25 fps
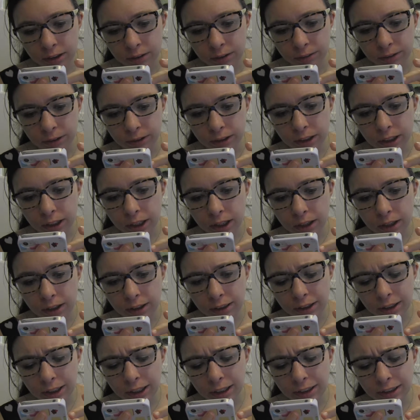But I
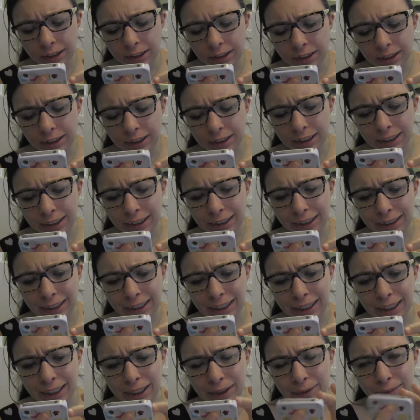think I just deleted the
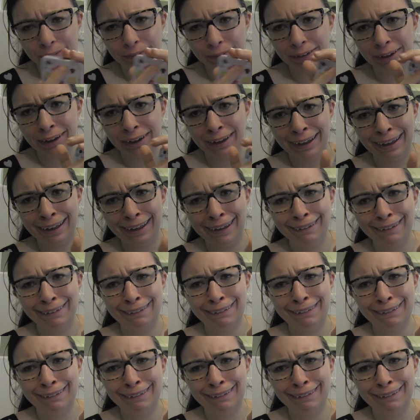email.